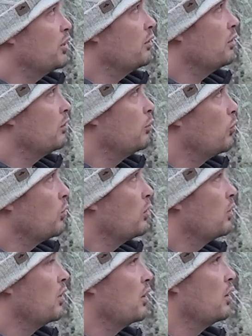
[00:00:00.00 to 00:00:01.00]
a little
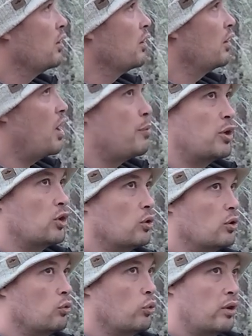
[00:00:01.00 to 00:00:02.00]
more
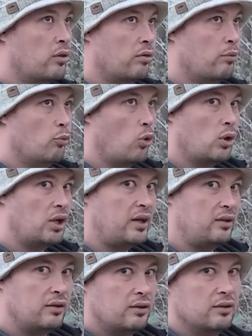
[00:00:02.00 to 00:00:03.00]
epicer with more
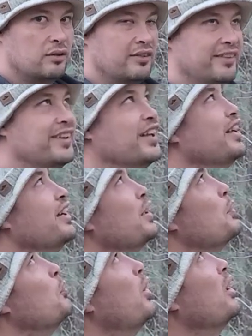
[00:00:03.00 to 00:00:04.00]
light,
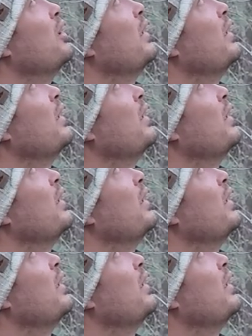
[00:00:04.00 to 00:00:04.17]
but